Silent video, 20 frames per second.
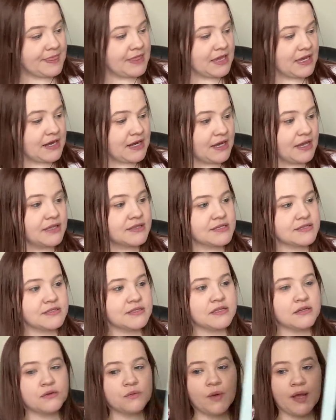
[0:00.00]
And I got this a
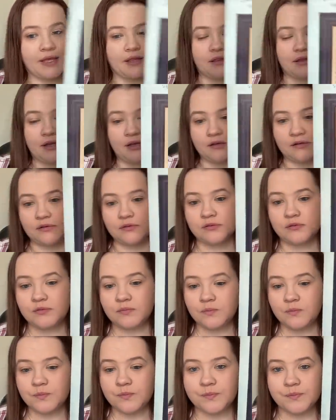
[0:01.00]
little while ago,
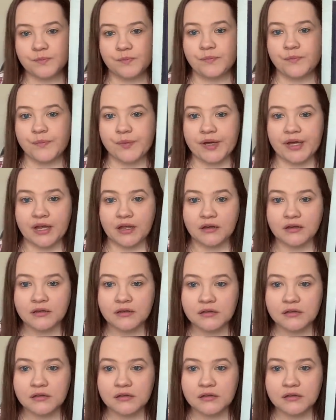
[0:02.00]
but